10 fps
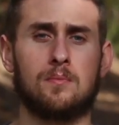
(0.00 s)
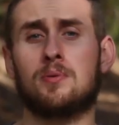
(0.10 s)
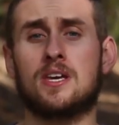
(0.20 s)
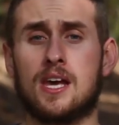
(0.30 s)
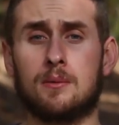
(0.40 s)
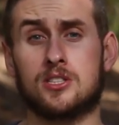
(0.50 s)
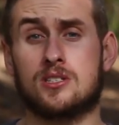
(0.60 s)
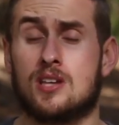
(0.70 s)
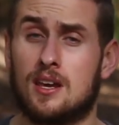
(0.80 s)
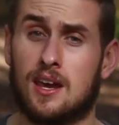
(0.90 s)
Being able to
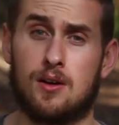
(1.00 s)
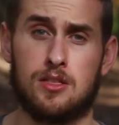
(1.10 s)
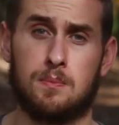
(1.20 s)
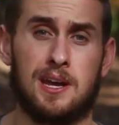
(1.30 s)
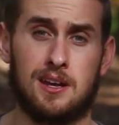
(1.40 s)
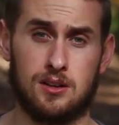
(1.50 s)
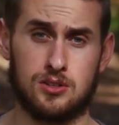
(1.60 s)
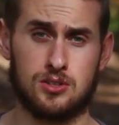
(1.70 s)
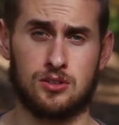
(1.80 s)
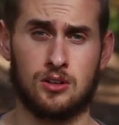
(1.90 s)
take care of the
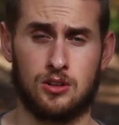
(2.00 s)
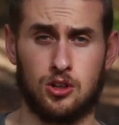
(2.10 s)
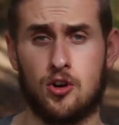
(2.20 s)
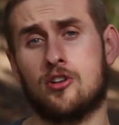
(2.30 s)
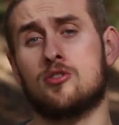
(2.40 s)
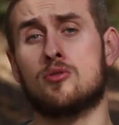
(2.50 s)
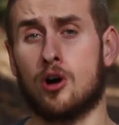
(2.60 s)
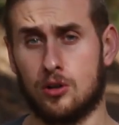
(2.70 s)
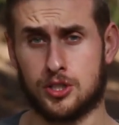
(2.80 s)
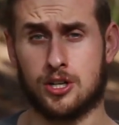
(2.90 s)
pandas, learn a new
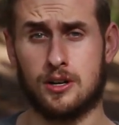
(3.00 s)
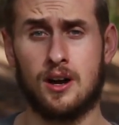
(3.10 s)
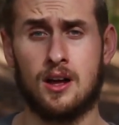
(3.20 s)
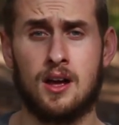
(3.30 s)
culture,